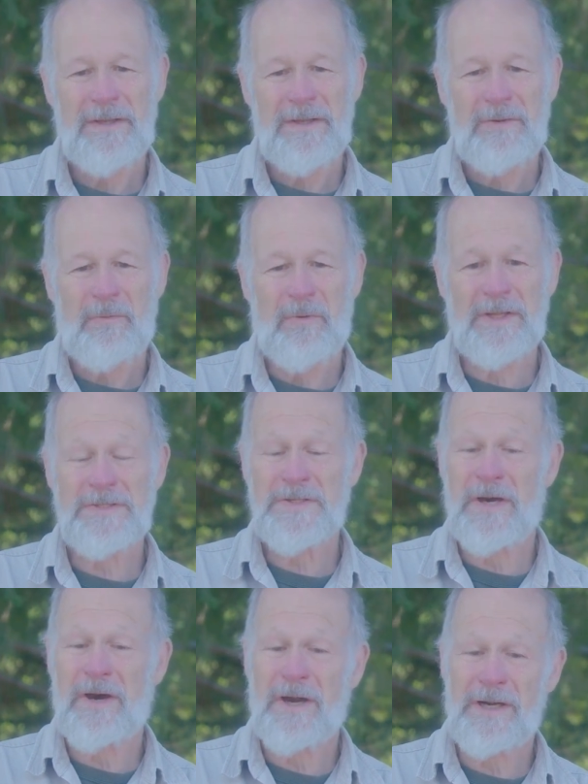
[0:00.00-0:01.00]
What is the
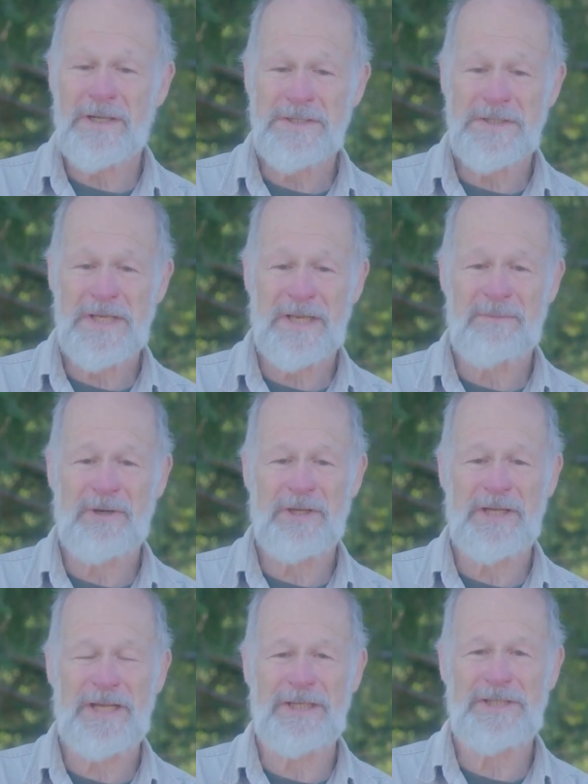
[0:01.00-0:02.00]
hardest thing about
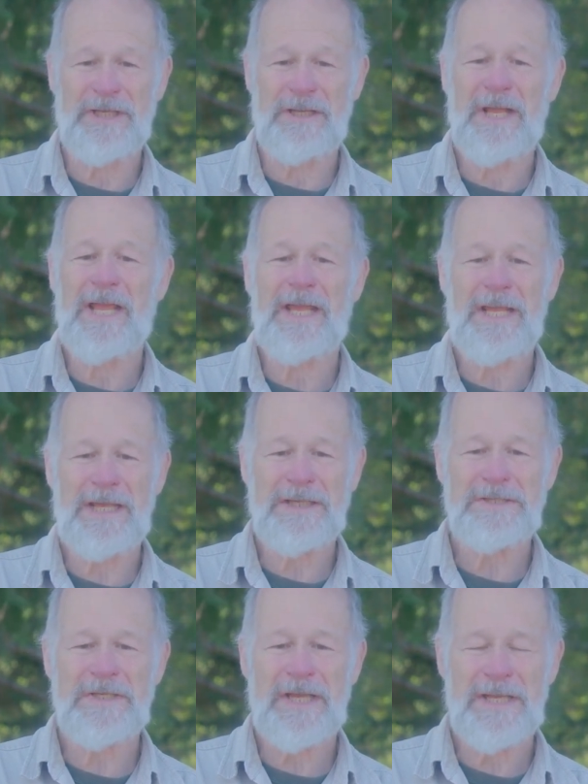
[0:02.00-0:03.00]
aging? Aches
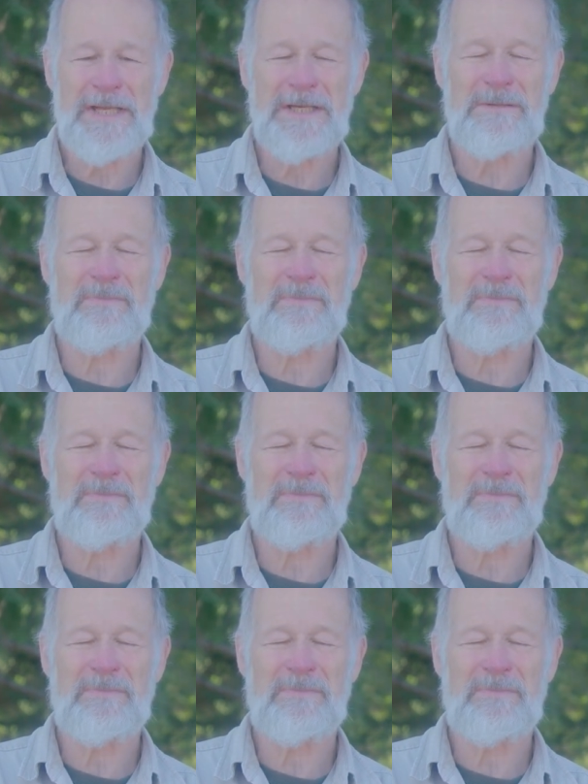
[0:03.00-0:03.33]
and